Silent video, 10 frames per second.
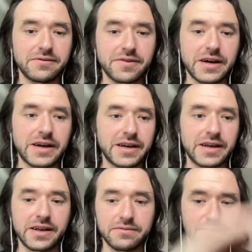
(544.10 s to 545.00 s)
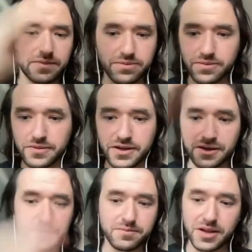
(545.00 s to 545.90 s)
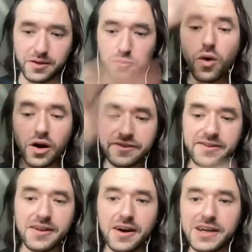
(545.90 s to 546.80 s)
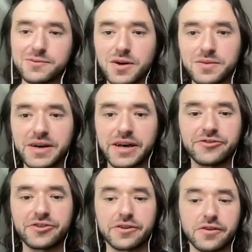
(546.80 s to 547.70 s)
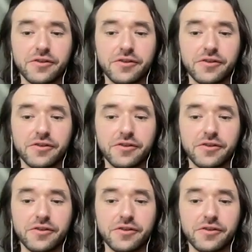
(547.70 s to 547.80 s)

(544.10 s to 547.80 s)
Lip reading: a like one pager of